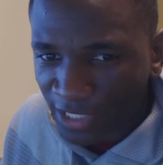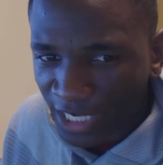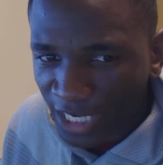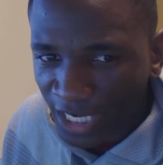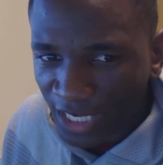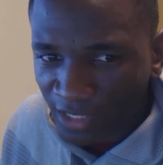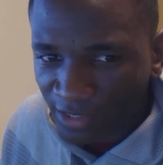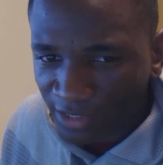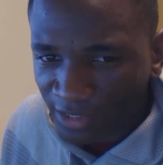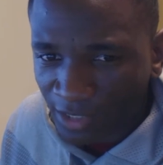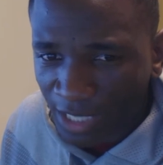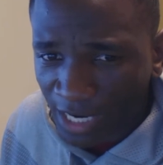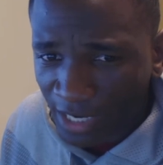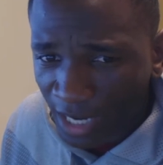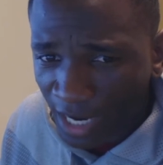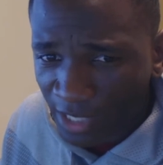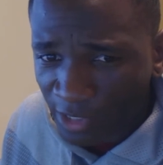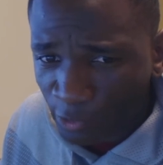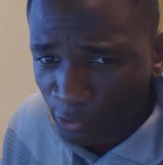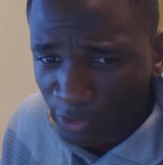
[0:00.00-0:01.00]
yeah,
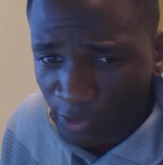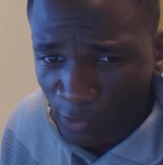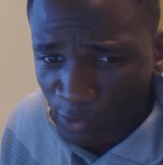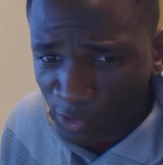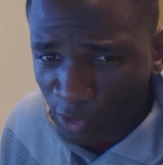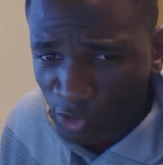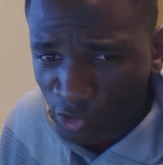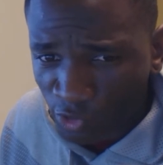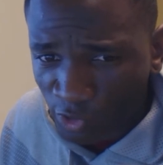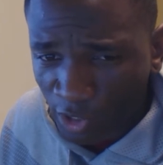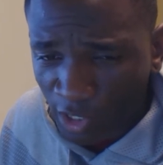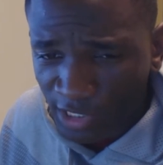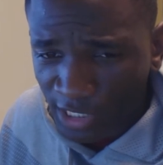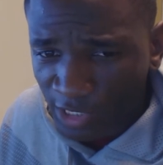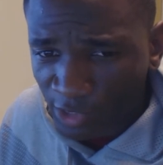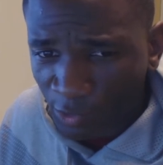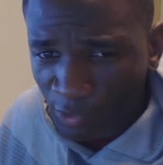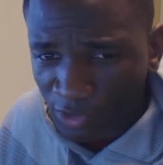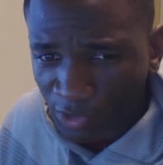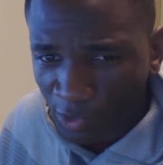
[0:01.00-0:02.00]
I knew he was on drugs,
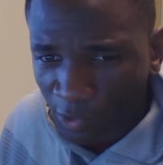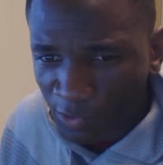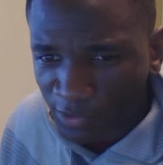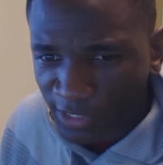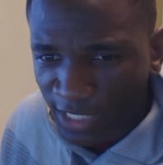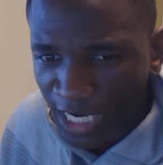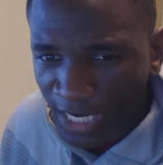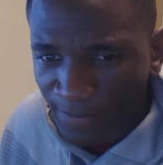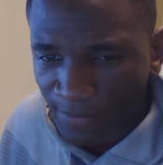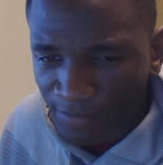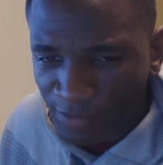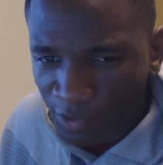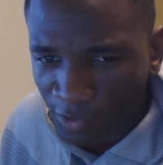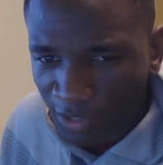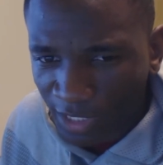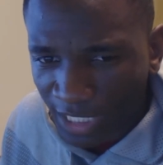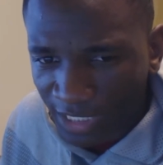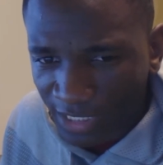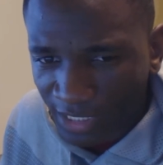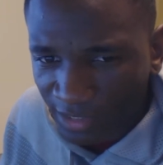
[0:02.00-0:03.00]
I knew it the whole time. I'm so
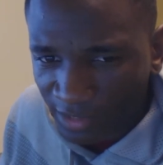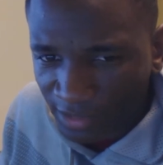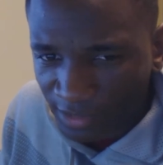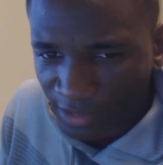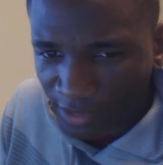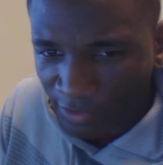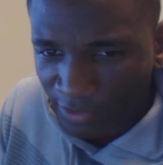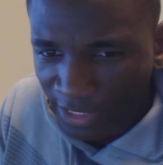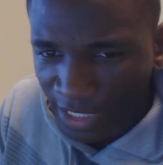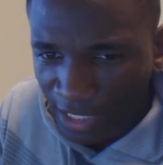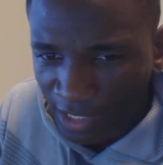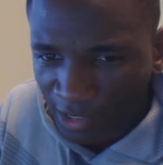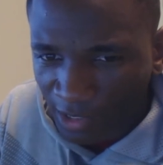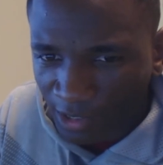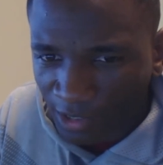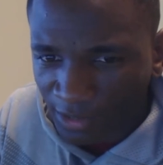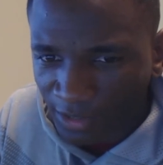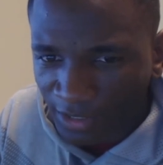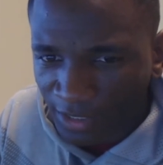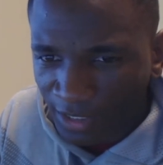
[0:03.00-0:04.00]
glad that he got
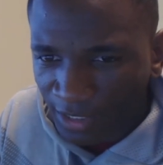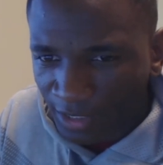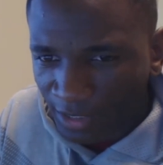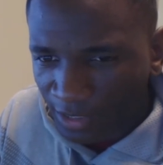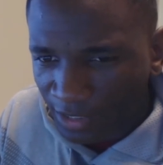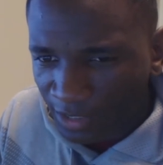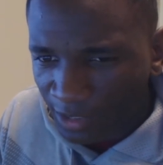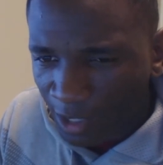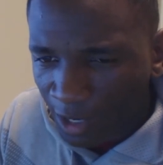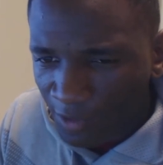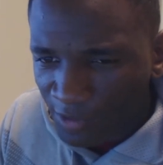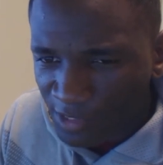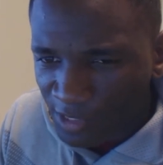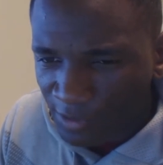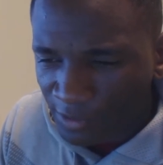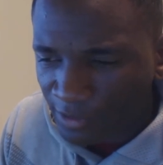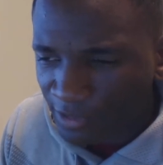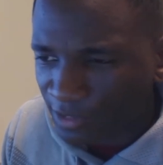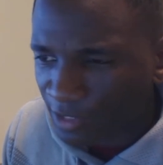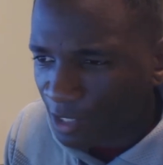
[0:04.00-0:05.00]
caught, and all this
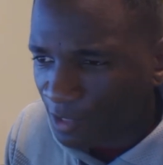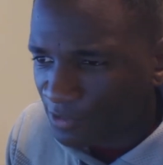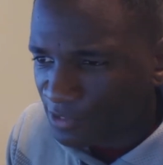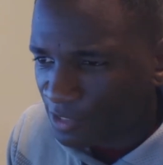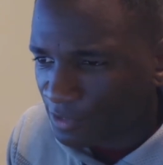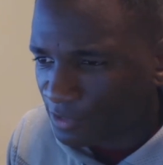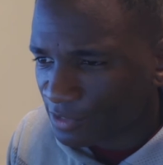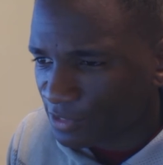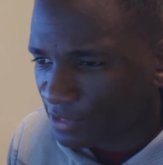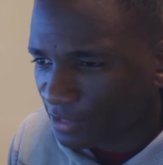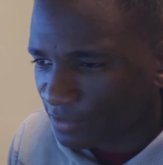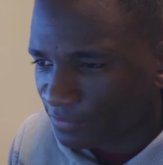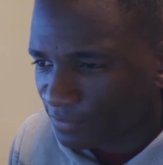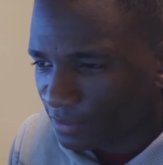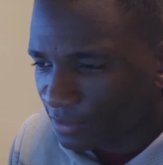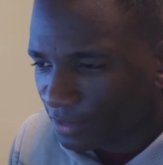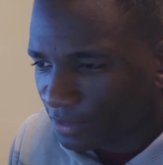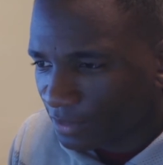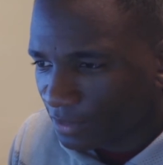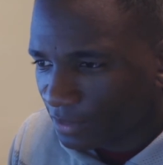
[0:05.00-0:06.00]
other stuff,
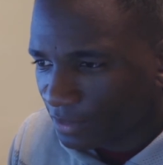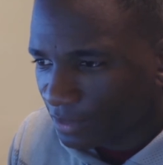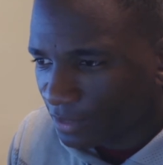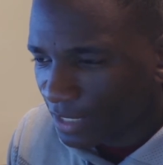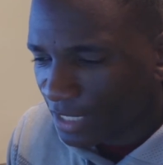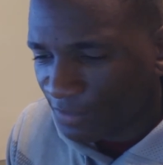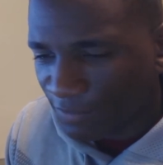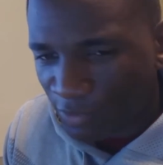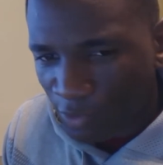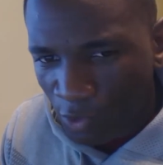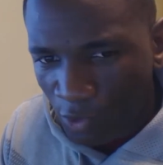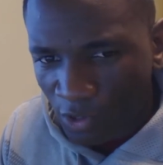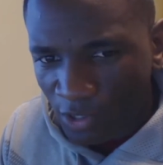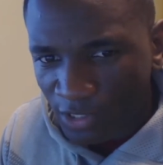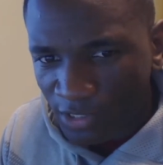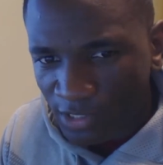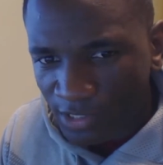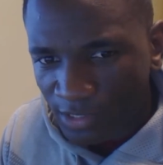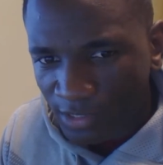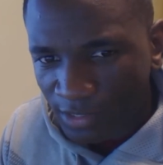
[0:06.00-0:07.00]
and of
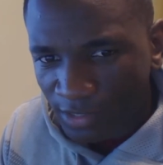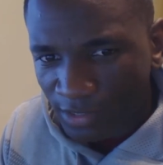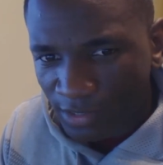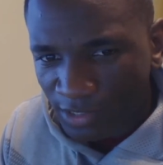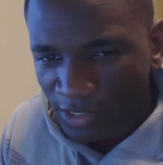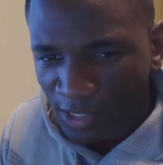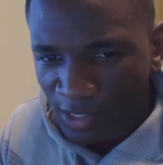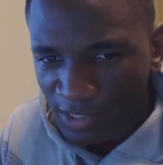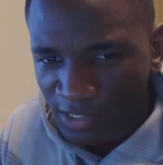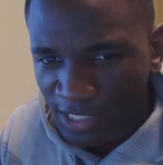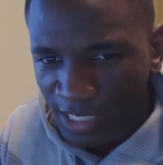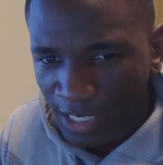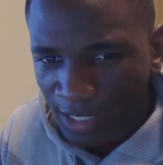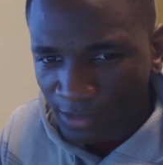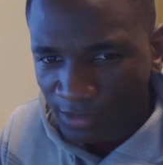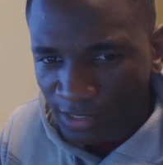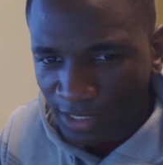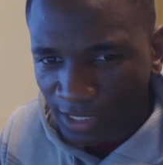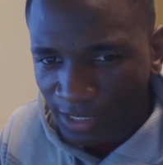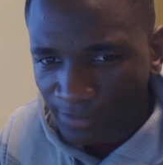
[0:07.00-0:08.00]
course, turns
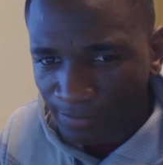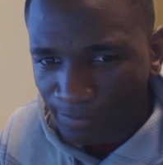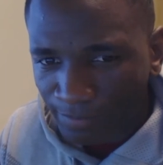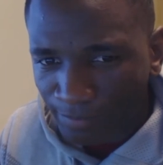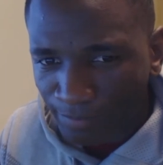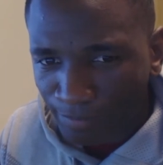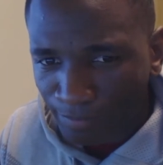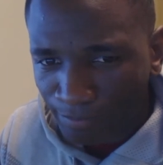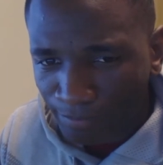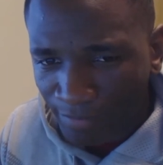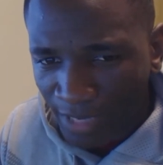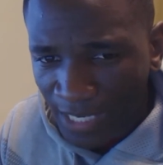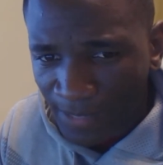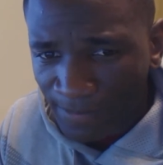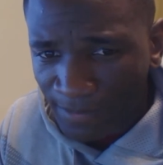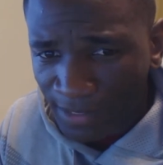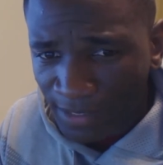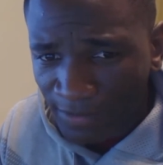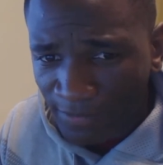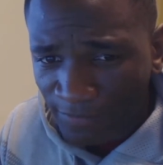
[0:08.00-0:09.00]
out that
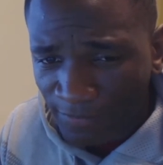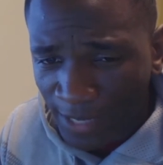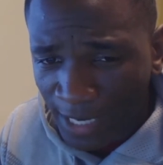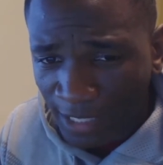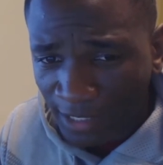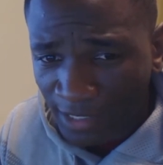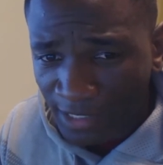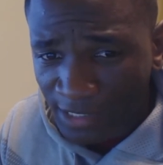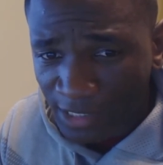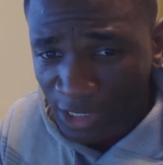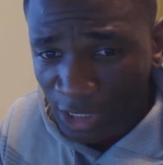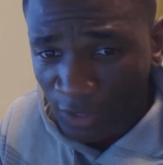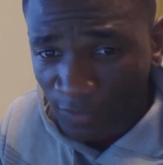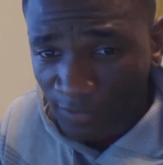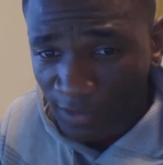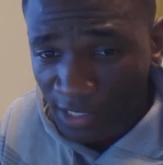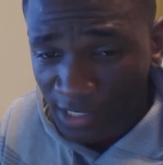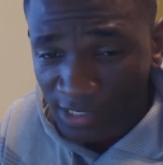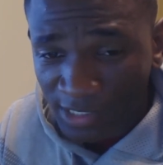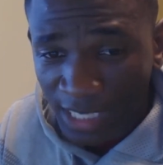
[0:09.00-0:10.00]
maybe Wanderlei
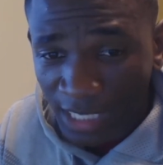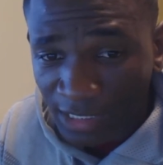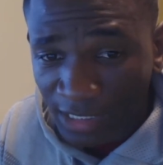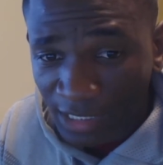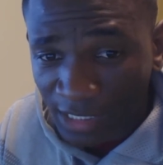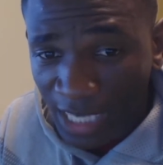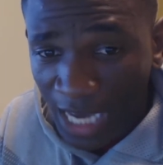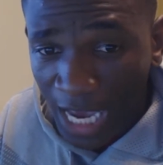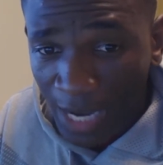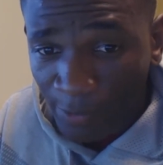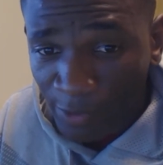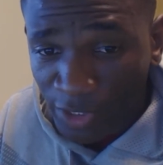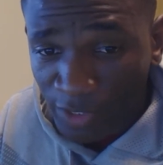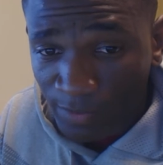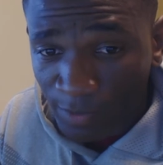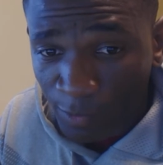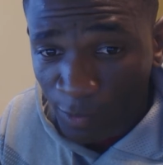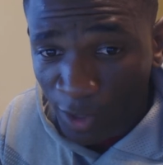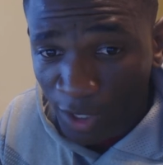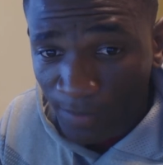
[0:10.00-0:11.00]
Silva is not the guy we
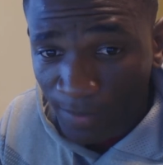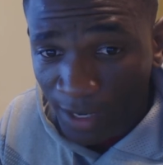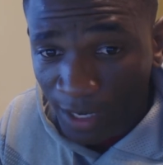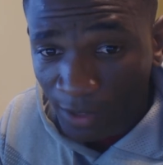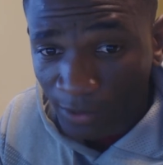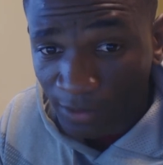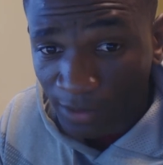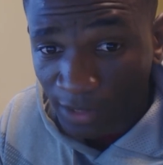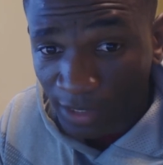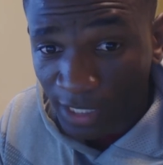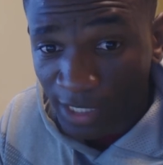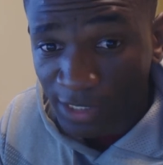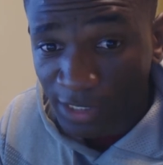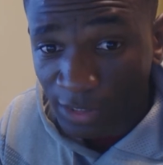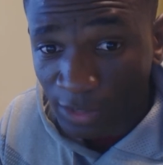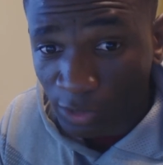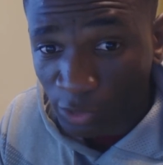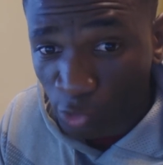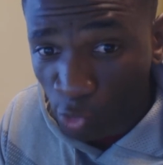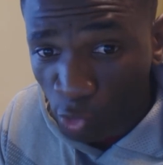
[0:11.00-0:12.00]
should be worried about. It's
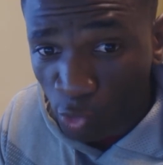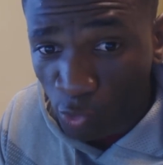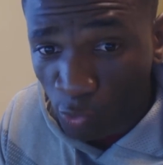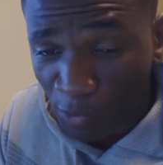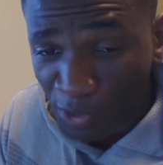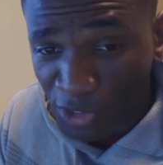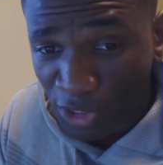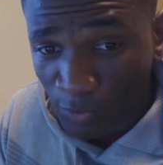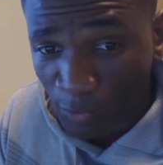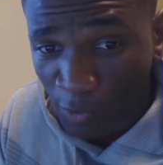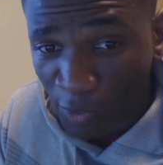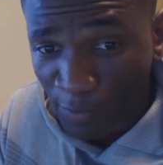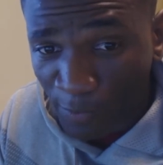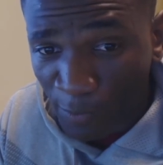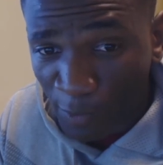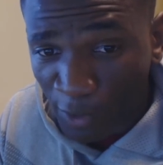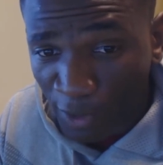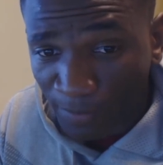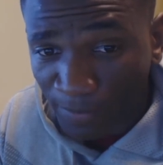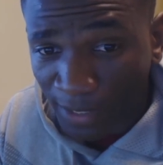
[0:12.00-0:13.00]
you we should be
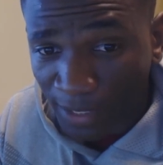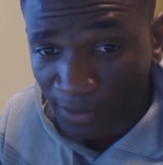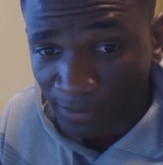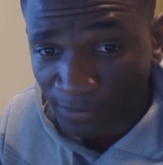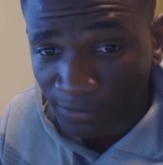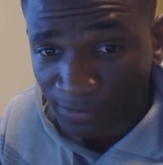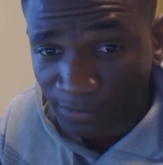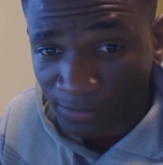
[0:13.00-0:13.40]
worried about.